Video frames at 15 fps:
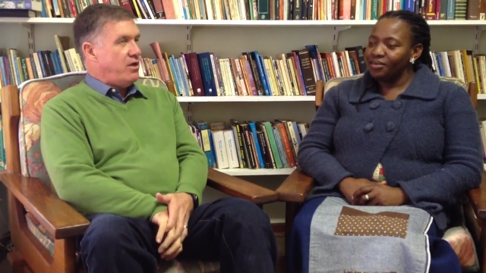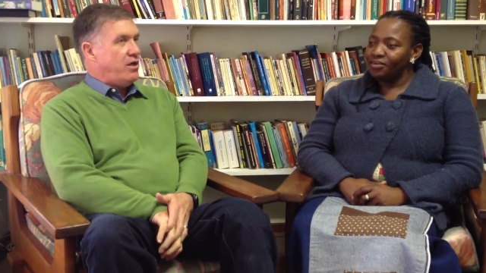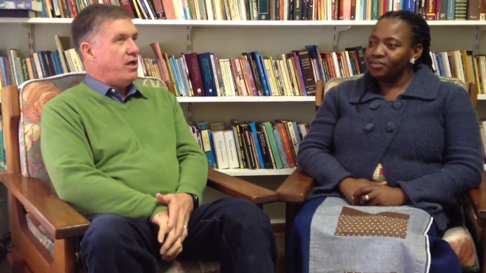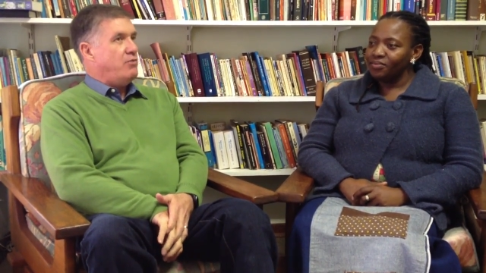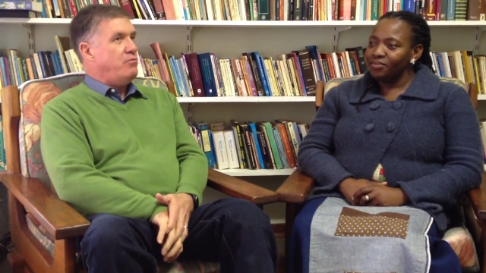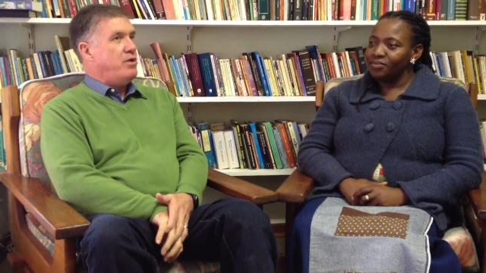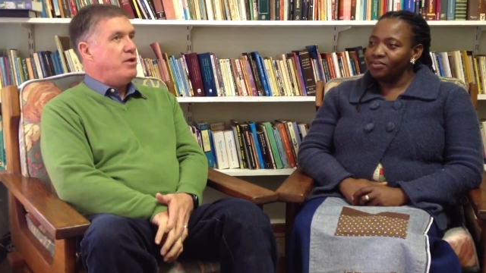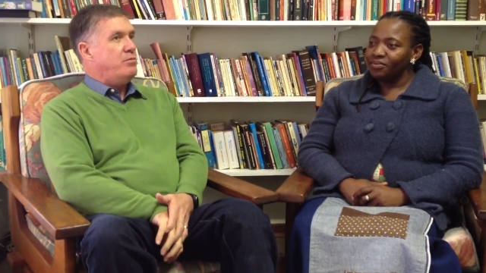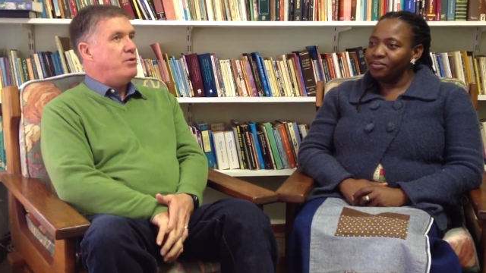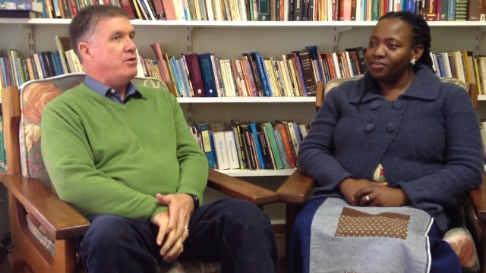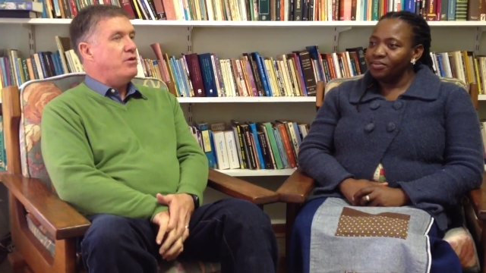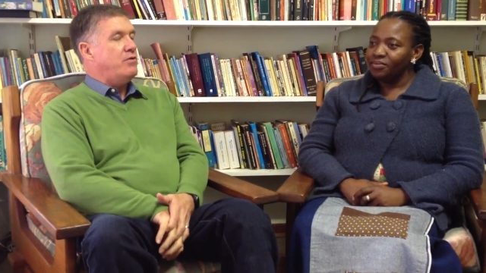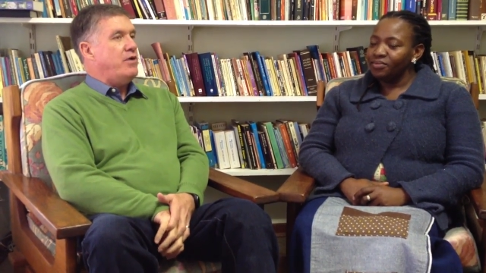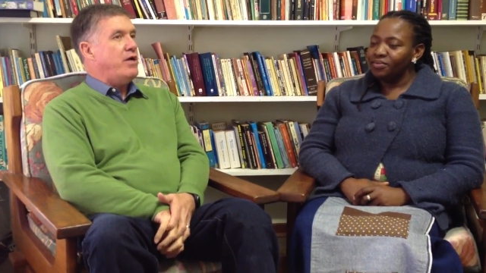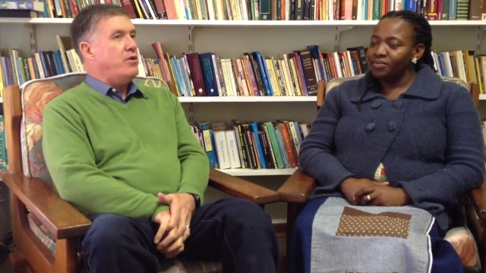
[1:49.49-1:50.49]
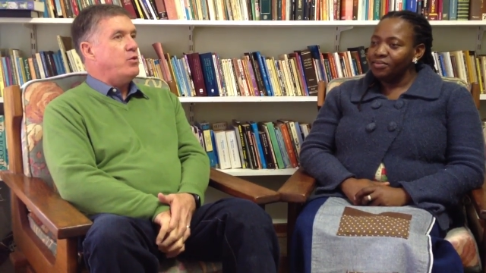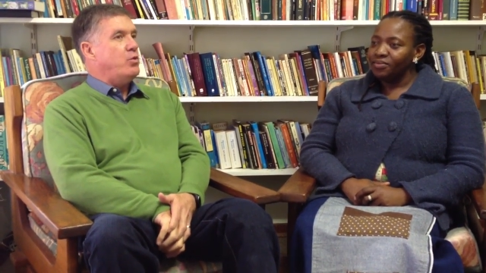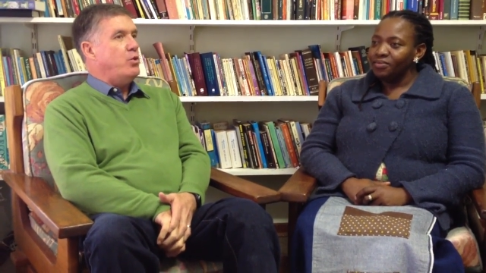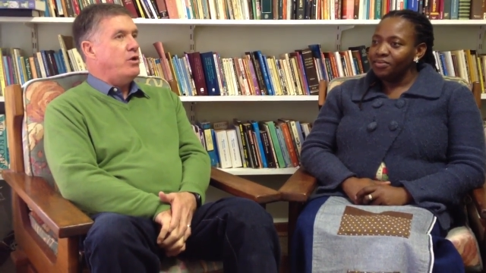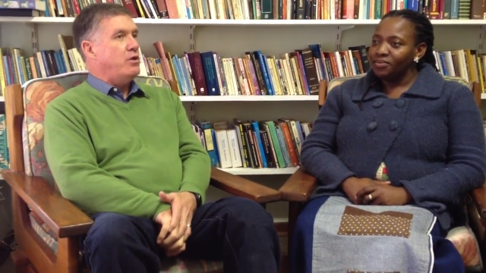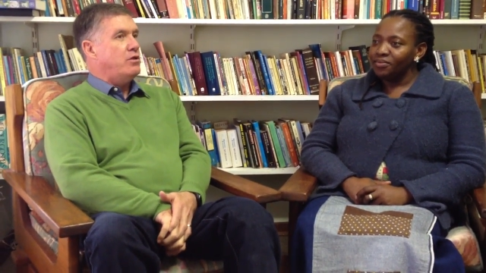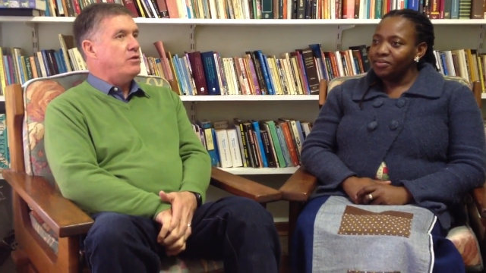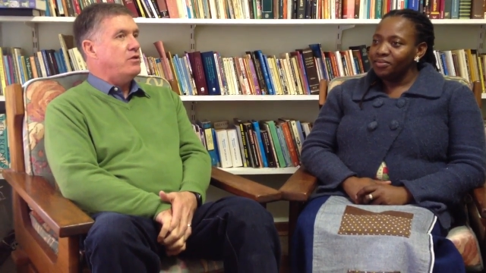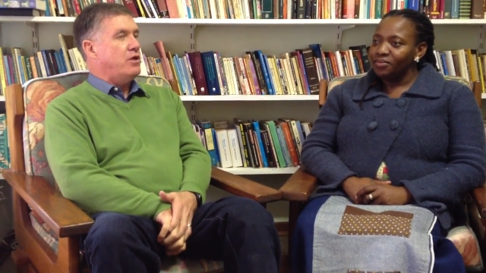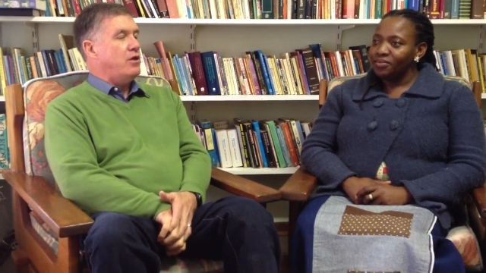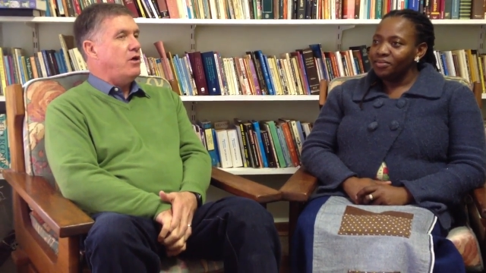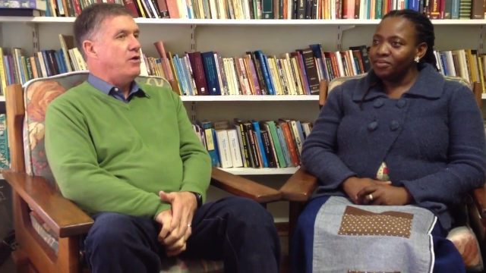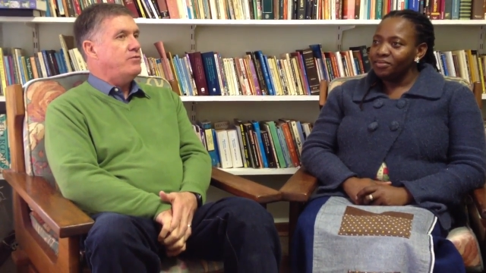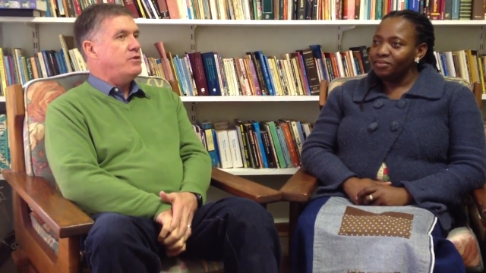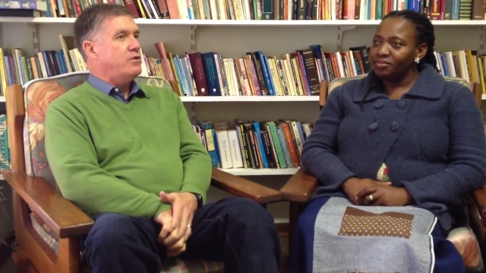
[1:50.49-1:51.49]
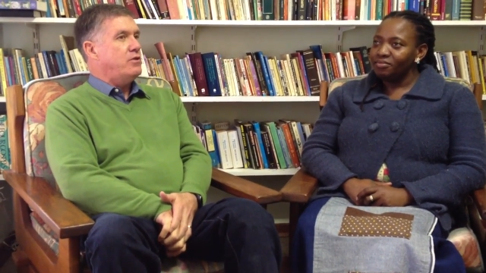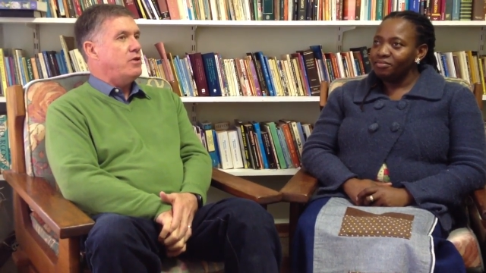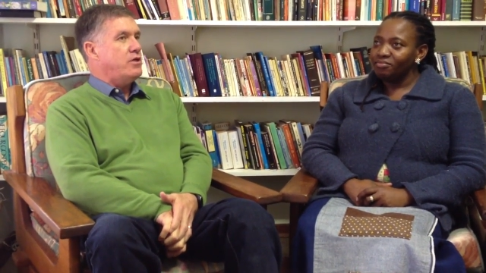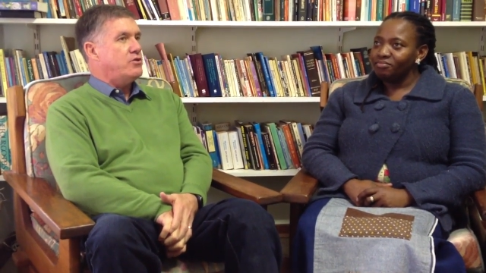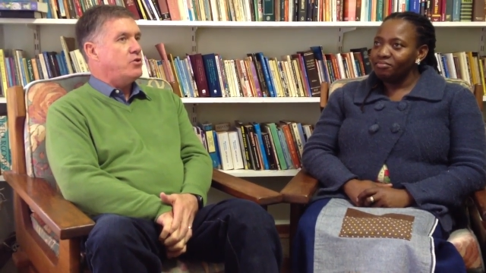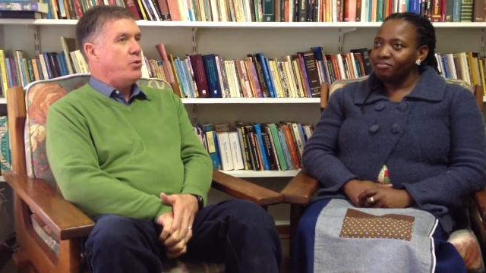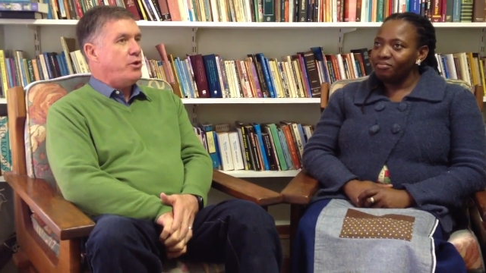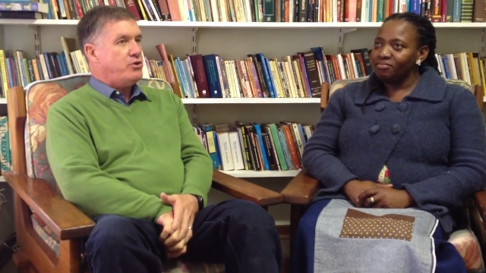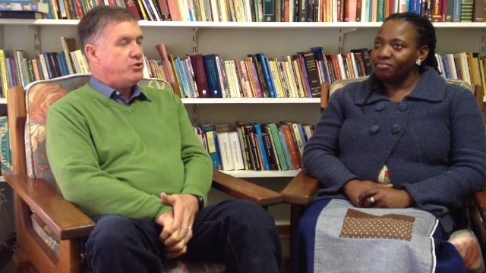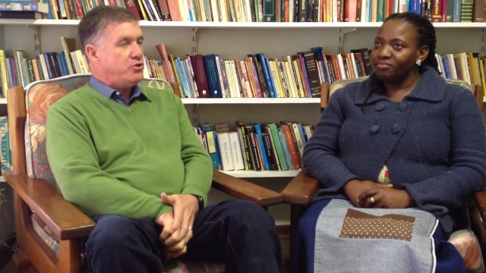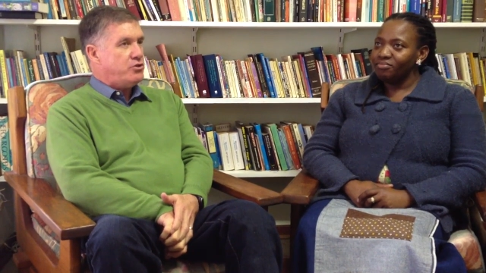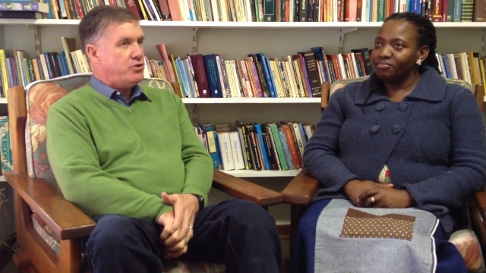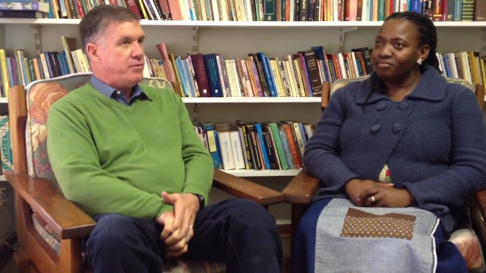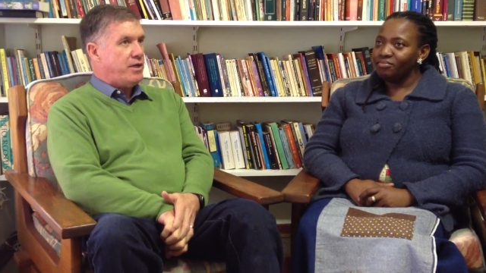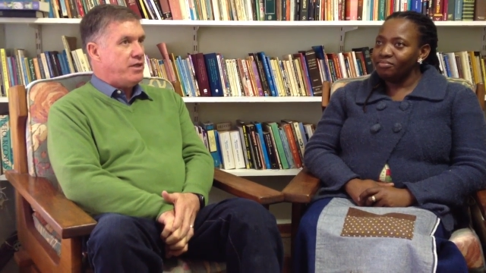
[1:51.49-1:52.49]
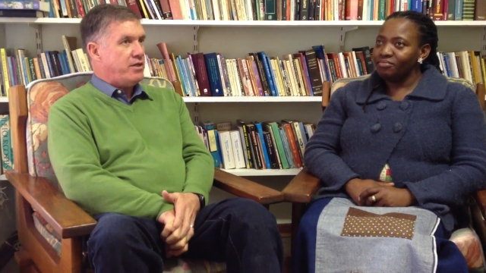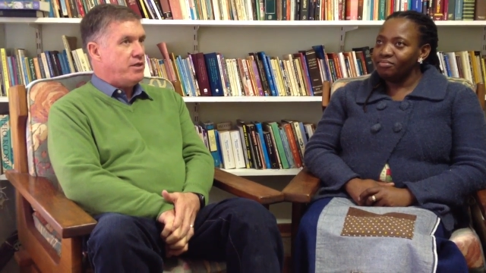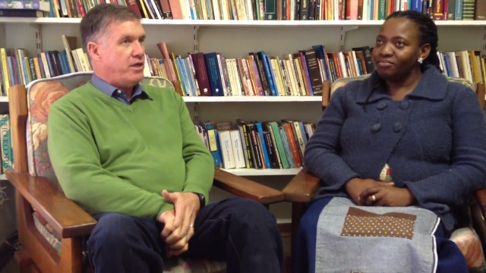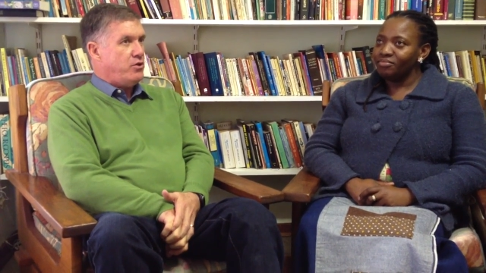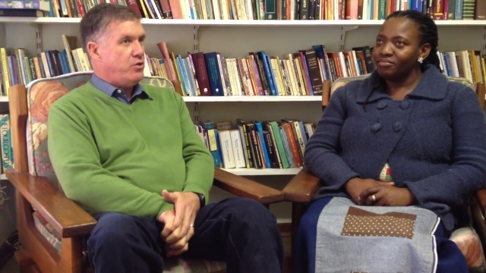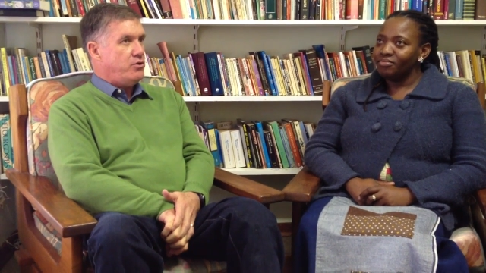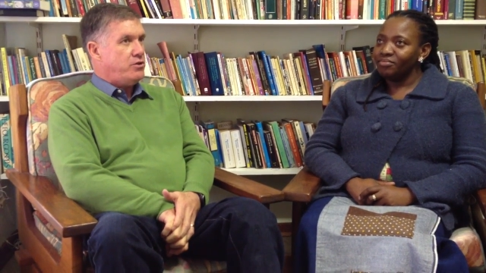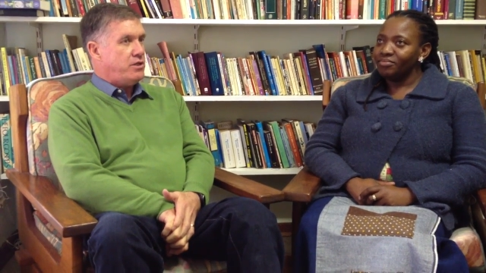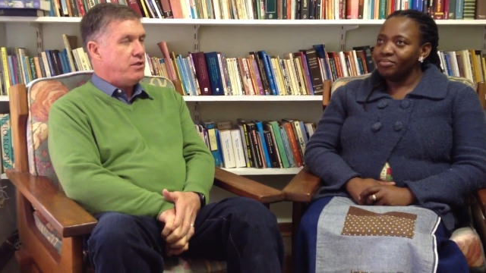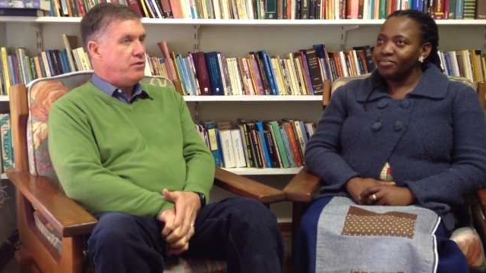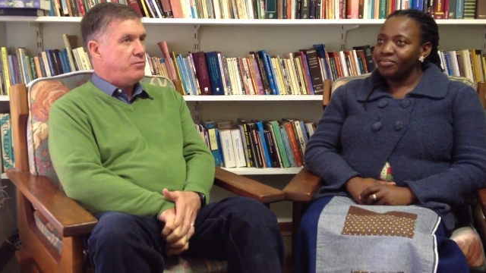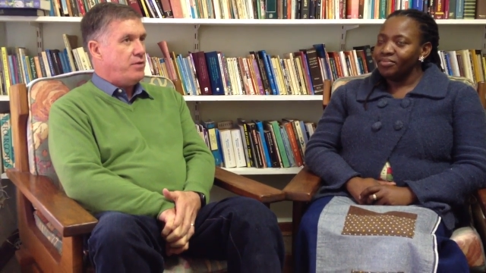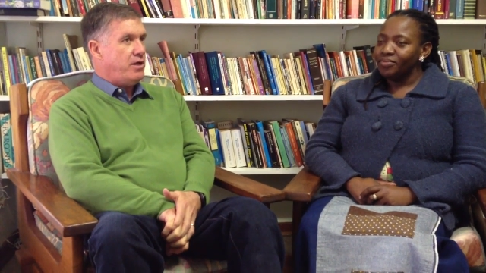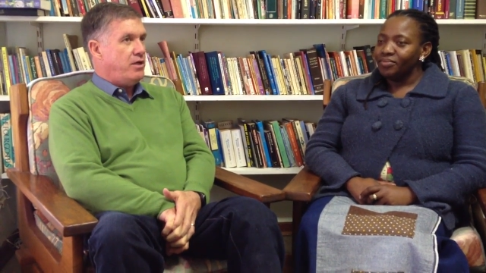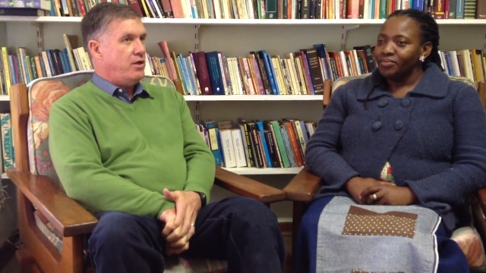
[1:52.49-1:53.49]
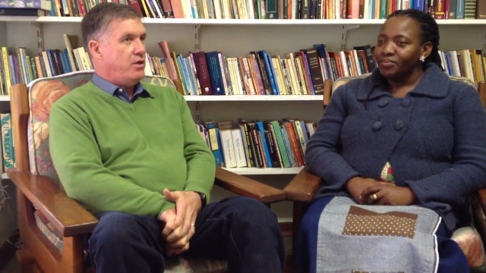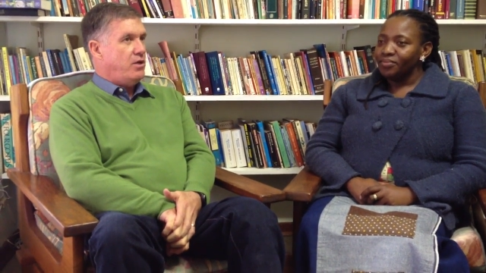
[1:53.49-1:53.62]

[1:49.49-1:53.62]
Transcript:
Speaker 1: and people around the world often ask questions about it. Can you tell me